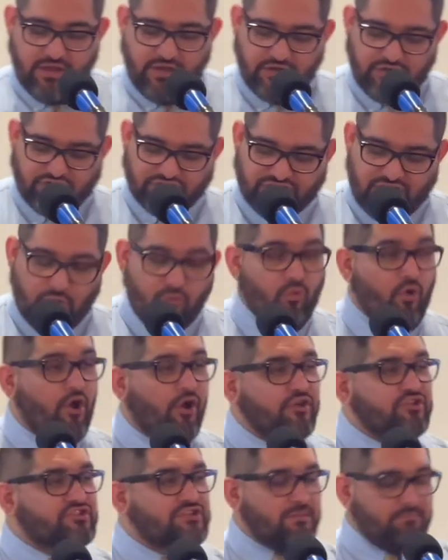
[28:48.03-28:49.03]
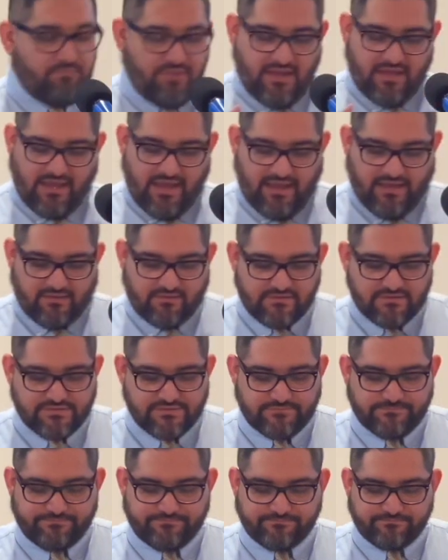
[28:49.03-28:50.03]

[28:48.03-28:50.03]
You see, worship begins